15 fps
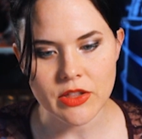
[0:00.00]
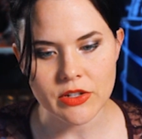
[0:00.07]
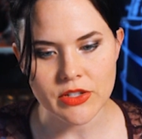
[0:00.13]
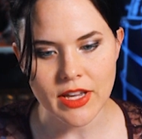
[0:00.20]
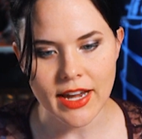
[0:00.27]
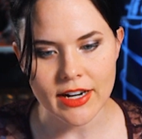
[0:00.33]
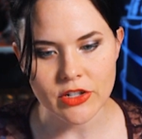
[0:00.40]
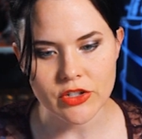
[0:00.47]
there's
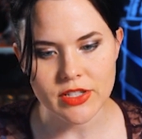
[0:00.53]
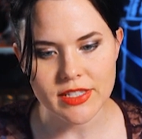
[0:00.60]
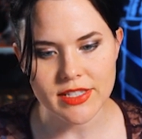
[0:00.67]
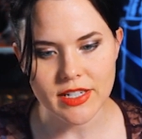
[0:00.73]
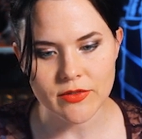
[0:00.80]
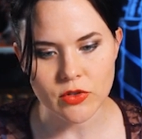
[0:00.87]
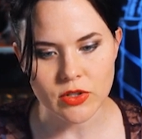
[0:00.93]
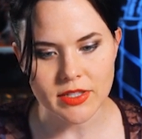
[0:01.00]
actually
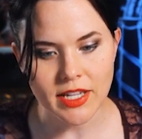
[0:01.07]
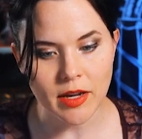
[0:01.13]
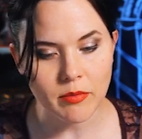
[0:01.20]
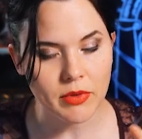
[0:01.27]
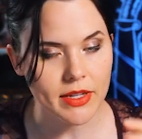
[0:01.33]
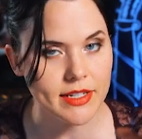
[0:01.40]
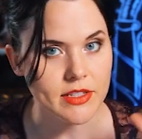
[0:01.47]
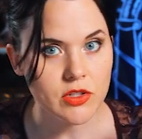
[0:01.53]
several
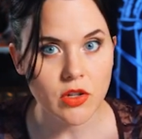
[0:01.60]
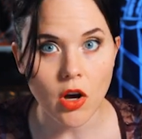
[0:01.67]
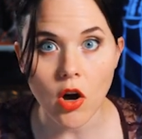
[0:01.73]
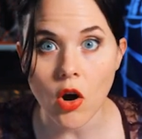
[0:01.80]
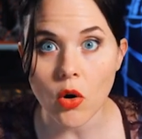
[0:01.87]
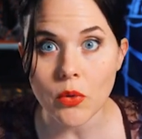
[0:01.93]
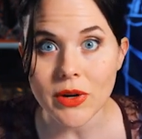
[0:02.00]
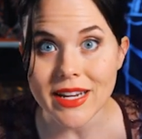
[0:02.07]
templates
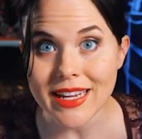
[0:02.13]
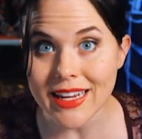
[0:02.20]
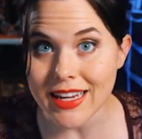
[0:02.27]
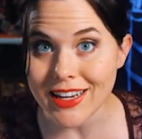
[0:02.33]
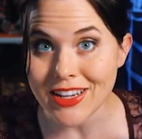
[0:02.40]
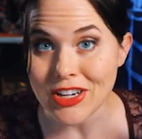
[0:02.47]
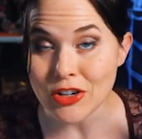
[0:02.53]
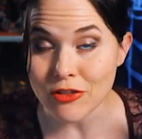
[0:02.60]
already
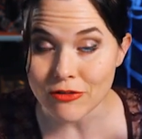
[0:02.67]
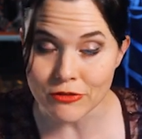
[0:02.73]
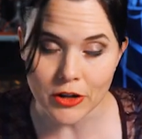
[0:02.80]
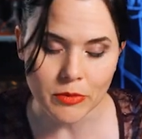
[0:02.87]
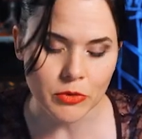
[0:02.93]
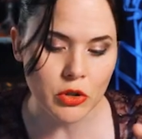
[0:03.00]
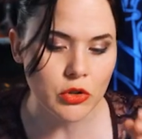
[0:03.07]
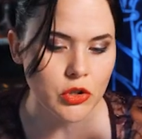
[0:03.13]
in here
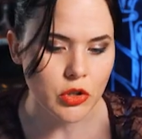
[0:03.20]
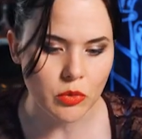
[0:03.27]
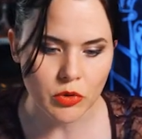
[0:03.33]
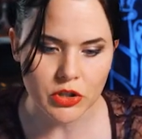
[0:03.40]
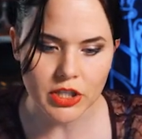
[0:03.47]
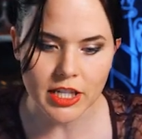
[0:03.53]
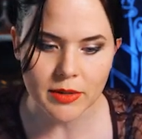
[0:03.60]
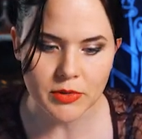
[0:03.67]
from YouTube,
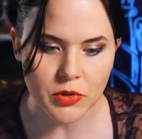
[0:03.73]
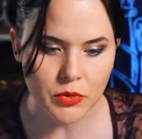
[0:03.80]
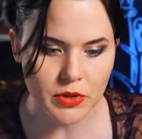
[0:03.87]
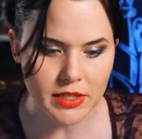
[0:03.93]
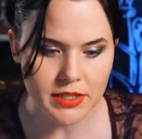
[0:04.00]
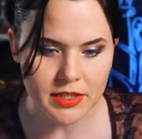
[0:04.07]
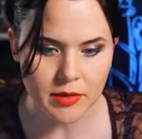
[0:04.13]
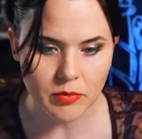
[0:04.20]
which keeps it
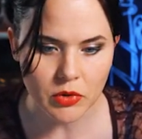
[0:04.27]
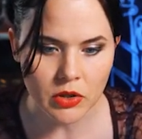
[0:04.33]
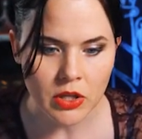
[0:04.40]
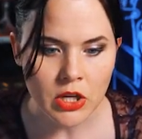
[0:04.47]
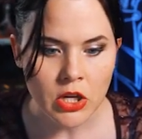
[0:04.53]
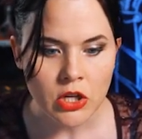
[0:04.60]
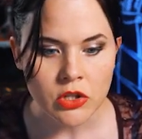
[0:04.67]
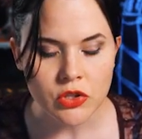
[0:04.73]
really simple.
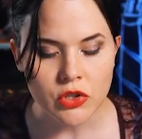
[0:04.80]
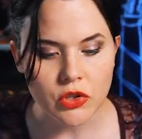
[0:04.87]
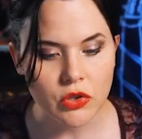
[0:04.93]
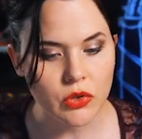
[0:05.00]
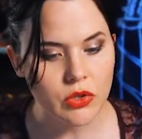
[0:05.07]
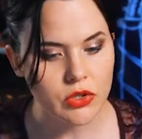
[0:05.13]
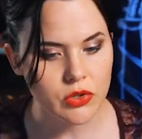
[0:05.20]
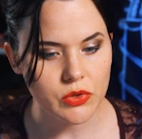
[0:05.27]
So
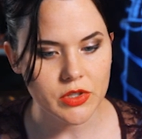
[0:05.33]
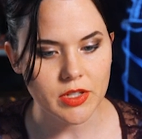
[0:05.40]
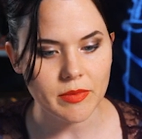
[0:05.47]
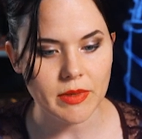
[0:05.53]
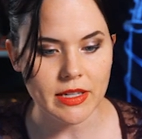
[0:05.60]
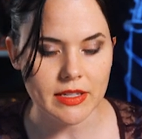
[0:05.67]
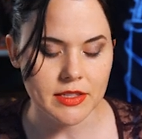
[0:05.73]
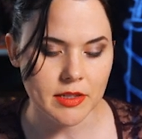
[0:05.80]
you could do
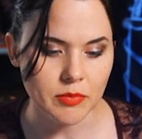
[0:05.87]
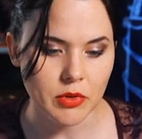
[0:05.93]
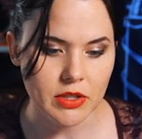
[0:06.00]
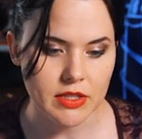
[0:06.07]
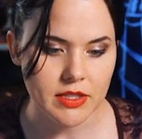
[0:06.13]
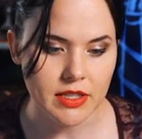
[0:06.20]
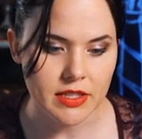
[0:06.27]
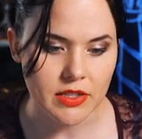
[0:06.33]
something as simple
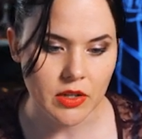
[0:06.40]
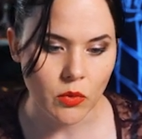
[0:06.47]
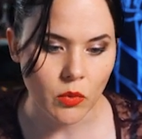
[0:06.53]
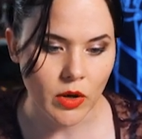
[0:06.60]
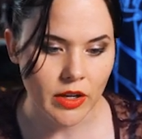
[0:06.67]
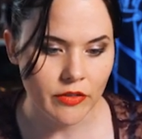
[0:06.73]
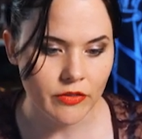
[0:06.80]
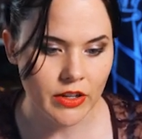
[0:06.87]
as this,
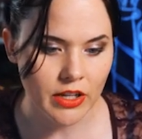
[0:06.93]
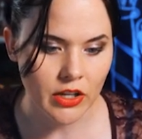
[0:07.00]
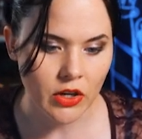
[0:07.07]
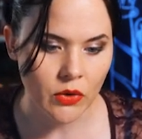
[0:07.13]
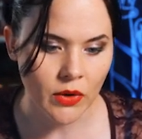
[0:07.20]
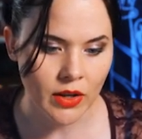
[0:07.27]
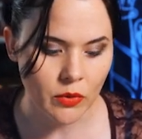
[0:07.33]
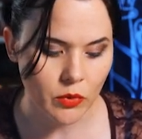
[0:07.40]
one
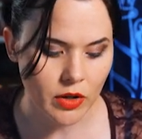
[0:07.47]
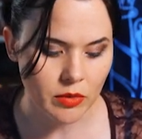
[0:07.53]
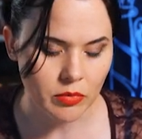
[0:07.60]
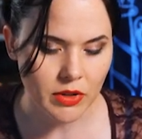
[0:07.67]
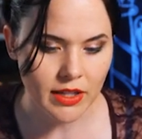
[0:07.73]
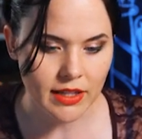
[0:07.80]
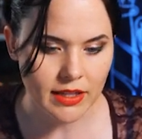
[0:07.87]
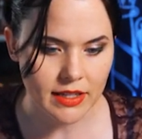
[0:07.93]
video and one
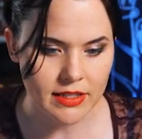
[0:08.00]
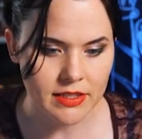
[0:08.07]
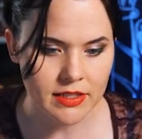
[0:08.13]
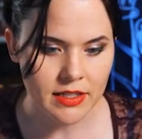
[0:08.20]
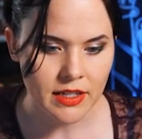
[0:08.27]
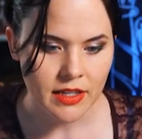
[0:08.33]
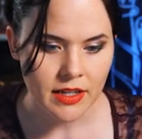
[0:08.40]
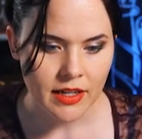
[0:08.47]

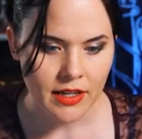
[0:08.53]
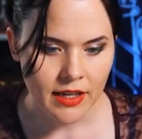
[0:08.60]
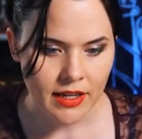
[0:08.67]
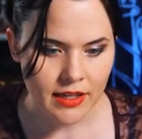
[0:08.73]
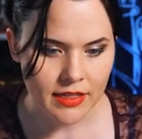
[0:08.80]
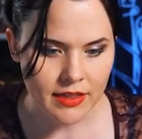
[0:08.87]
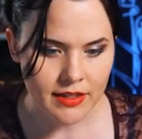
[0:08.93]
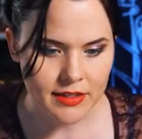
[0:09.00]
playlist,
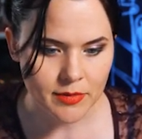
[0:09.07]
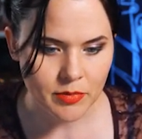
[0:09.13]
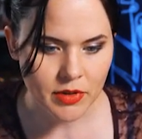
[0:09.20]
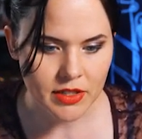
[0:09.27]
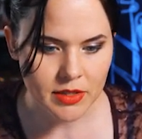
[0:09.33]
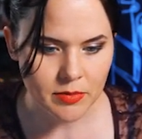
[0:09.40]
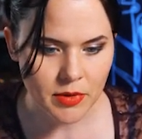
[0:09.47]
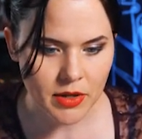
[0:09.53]
hit this plus